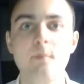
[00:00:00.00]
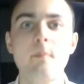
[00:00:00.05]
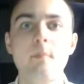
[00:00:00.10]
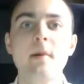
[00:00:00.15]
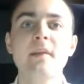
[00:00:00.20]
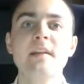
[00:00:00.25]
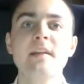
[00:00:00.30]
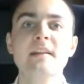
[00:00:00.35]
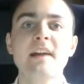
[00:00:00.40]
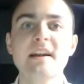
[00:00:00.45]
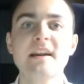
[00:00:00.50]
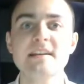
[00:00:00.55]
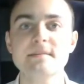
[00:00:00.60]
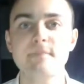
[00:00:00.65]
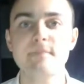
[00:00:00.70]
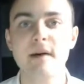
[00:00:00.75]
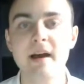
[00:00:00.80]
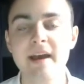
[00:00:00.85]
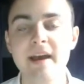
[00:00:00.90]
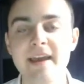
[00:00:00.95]
penalized
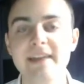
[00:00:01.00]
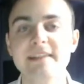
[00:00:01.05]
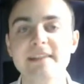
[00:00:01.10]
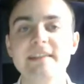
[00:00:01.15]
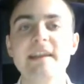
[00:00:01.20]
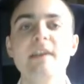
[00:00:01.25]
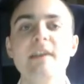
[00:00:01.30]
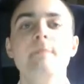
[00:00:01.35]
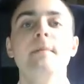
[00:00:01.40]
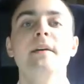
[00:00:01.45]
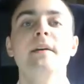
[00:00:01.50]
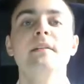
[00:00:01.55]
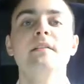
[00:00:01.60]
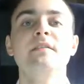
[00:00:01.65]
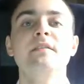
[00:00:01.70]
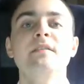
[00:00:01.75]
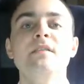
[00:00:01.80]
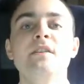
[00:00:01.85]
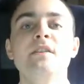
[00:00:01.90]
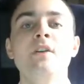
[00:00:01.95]
by a link
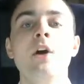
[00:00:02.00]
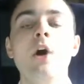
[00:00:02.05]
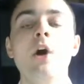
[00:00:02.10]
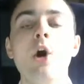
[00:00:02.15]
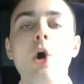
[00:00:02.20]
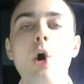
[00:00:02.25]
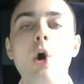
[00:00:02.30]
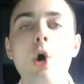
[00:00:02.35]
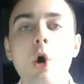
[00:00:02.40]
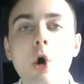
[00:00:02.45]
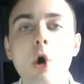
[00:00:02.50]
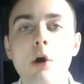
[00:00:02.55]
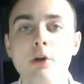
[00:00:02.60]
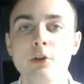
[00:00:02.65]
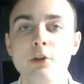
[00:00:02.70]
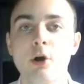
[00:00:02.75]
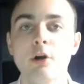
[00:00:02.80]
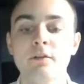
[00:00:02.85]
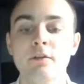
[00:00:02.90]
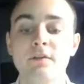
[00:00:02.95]
penalty or
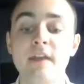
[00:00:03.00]
not.